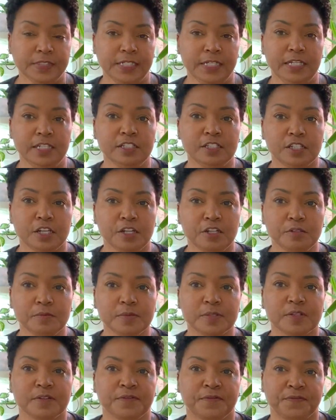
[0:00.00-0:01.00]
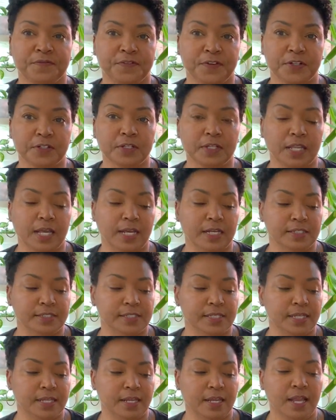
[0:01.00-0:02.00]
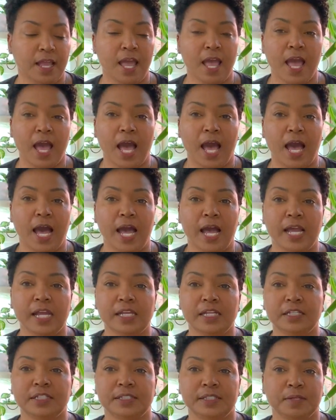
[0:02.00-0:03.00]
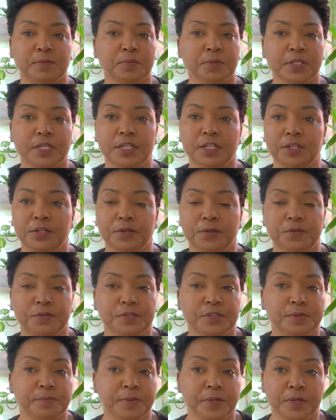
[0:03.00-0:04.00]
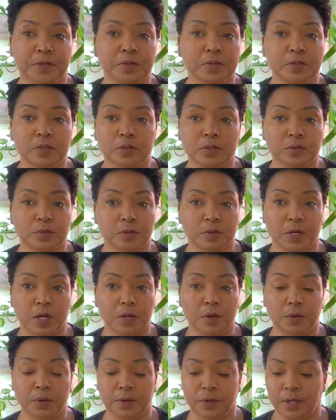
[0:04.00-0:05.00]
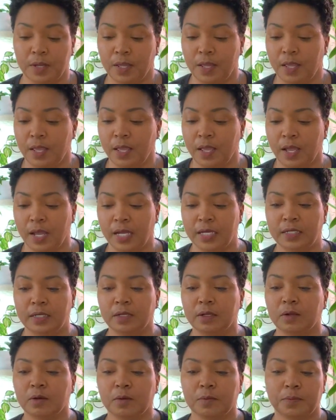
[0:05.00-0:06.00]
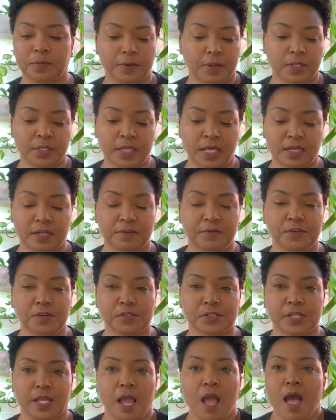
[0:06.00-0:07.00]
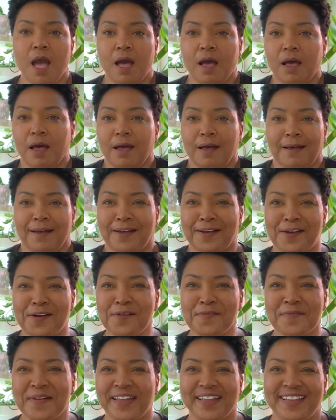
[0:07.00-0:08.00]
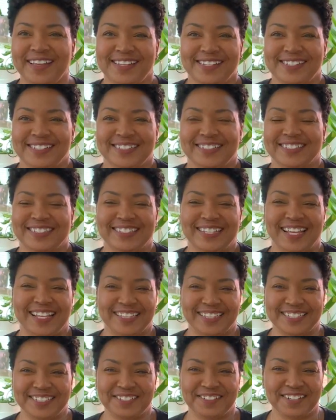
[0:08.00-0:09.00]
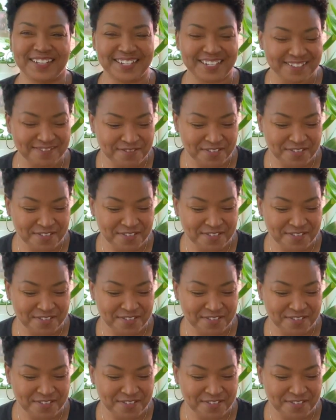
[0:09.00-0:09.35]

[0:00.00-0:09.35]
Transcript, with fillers: In terms of fertilizing, I simply use Miracle-Gro. I know a lot of you say, oh my goodness, not the dreaded